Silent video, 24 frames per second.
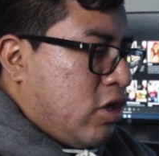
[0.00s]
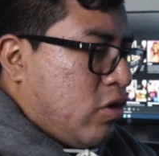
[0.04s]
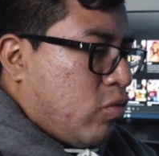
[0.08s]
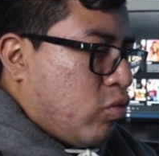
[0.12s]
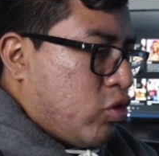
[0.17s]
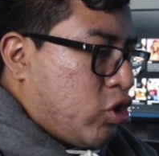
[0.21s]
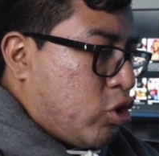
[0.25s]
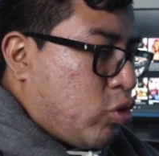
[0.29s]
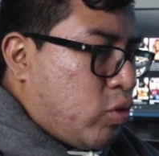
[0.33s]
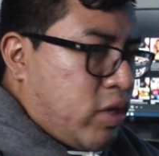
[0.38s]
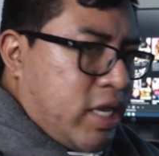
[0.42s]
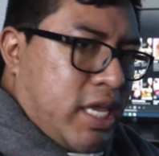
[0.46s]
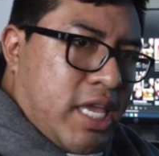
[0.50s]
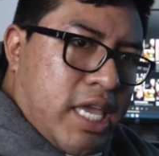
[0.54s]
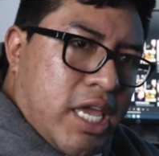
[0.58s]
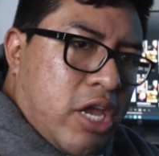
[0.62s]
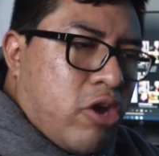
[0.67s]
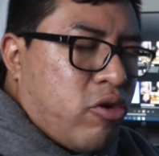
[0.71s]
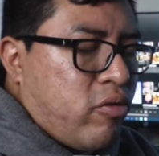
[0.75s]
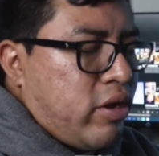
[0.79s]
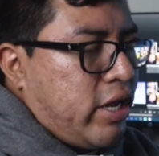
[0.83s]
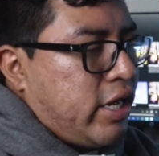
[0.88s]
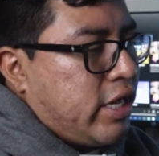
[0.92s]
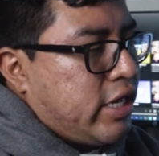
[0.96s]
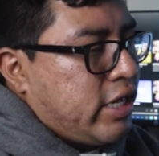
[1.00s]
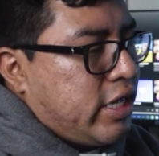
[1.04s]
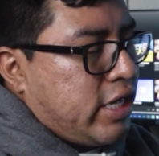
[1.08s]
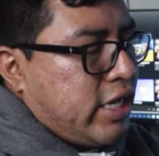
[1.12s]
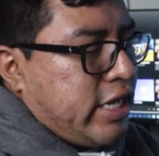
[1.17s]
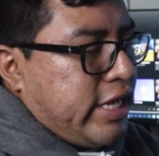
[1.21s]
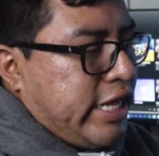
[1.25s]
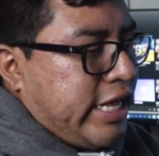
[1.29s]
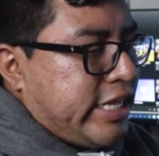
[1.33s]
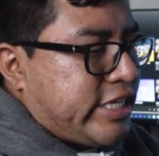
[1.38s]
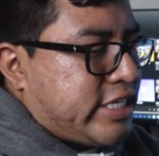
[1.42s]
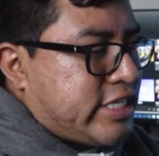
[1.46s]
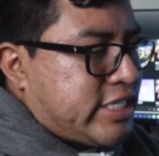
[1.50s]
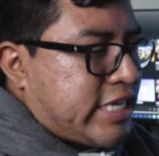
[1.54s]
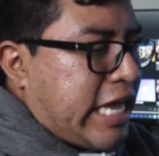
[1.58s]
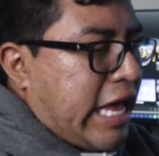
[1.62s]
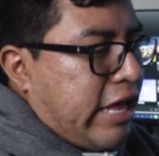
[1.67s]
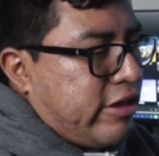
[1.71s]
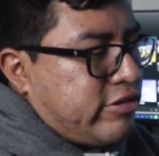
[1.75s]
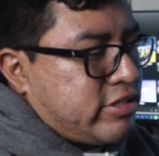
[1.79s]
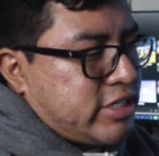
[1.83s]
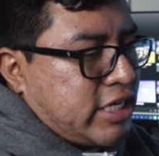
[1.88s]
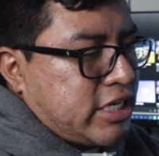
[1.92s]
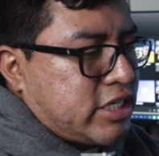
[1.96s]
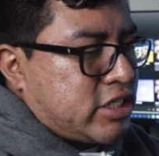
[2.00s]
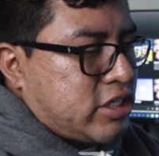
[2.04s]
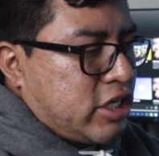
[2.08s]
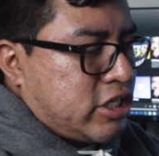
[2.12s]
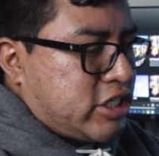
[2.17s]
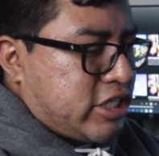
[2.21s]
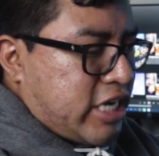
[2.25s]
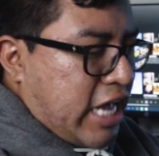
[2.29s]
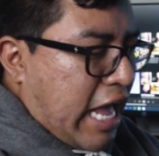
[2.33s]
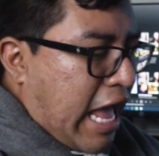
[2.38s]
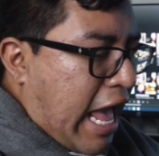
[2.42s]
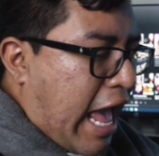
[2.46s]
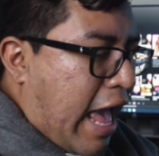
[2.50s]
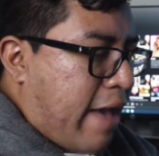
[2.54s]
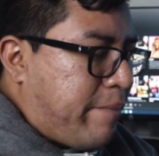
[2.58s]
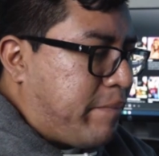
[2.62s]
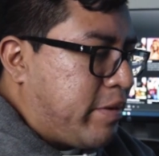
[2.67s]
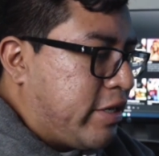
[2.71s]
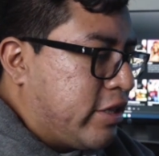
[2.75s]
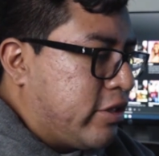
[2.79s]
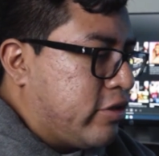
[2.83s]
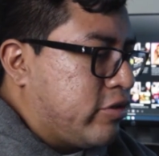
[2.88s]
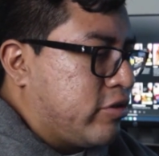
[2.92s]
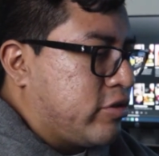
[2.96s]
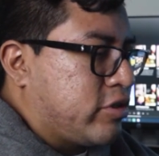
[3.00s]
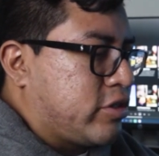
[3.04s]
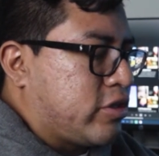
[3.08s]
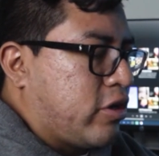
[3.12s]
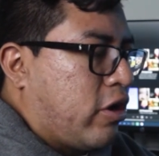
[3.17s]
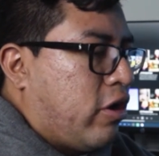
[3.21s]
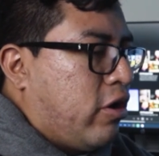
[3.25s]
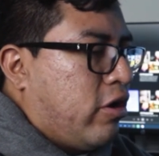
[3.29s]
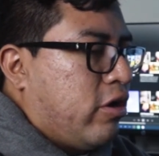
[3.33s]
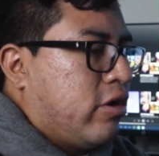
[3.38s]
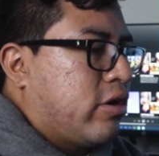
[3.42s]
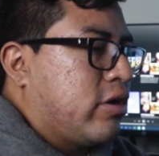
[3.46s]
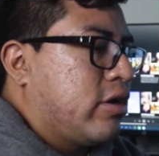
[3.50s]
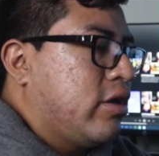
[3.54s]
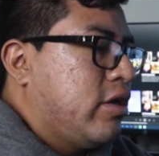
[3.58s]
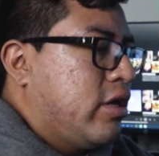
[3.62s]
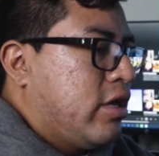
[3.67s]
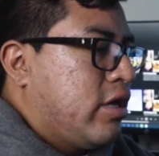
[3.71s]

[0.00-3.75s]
When you hear it, it sounds like such a happy little song.